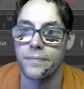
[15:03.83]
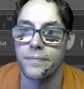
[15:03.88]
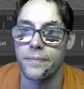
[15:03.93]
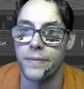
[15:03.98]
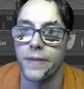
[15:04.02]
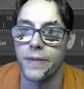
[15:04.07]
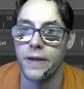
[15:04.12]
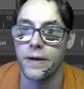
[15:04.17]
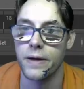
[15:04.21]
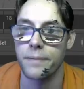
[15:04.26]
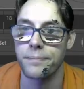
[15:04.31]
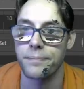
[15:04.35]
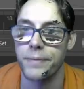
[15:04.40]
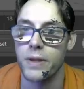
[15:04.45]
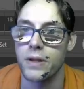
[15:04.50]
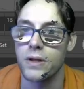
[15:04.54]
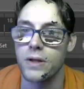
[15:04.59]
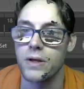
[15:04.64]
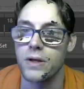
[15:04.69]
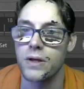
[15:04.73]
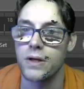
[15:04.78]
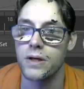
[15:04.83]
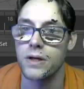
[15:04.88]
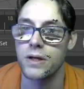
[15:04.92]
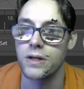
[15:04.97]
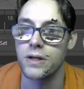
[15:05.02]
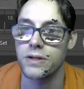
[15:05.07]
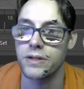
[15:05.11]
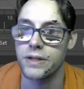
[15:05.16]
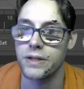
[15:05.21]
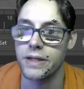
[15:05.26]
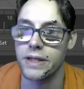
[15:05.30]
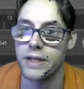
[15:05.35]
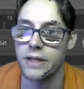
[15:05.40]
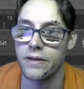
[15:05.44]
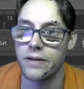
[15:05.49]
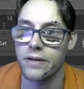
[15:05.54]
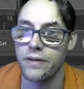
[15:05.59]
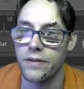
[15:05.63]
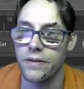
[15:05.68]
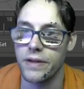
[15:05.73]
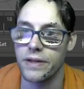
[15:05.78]
Yeah. To get
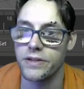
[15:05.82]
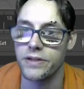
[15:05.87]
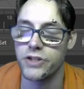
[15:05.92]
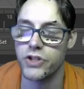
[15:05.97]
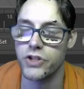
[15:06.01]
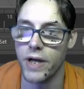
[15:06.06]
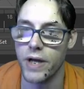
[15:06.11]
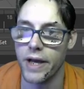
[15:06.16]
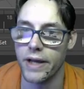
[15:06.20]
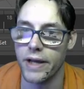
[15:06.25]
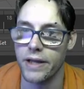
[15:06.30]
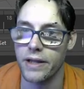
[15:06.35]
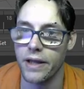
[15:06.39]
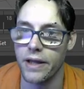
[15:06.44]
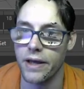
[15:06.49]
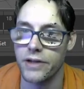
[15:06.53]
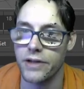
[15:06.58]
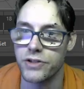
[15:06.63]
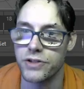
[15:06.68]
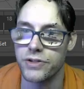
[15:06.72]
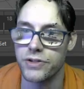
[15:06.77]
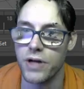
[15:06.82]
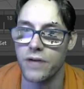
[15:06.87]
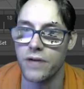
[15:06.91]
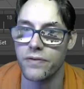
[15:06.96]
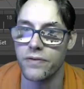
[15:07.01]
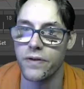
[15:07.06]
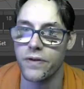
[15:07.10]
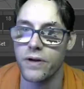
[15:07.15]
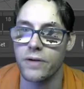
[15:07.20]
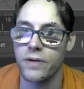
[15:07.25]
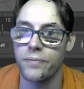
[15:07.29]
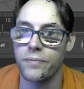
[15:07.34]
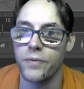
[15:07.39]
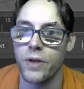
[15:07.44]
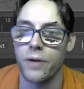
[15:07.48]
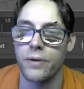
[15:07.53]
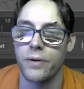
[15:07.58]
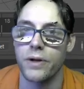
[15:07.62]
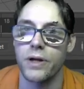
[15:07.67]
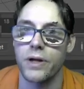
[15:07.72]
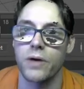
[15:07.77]
these jagged edges off of there, I'm
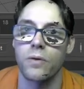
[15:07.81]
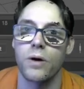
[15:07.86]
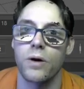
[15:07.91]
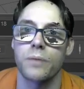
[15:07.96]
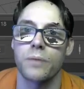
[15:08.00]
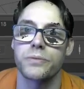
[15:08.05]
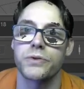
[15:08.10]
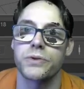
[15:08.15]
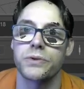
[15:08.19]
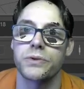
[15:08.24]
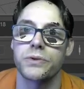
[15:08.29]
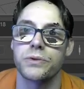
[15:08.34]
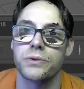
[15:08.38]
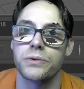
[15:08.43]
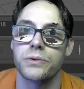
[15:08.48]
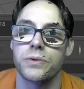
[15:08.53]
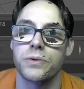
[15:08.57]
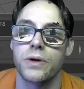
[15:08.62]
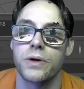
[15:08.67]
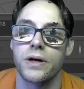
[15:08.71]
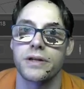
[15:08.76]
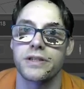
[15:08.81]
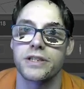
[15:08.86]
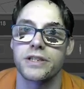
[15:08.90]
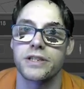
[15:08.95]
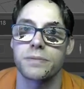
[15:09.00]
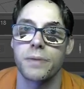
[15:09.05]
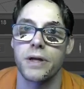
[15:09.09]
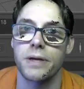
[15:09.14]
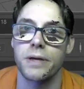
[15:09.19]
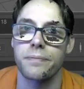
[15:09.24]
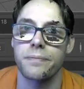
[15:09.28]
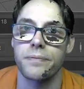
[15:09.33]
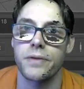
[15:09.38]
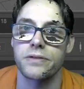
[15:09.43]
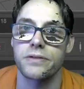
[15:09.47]
going to go up to display.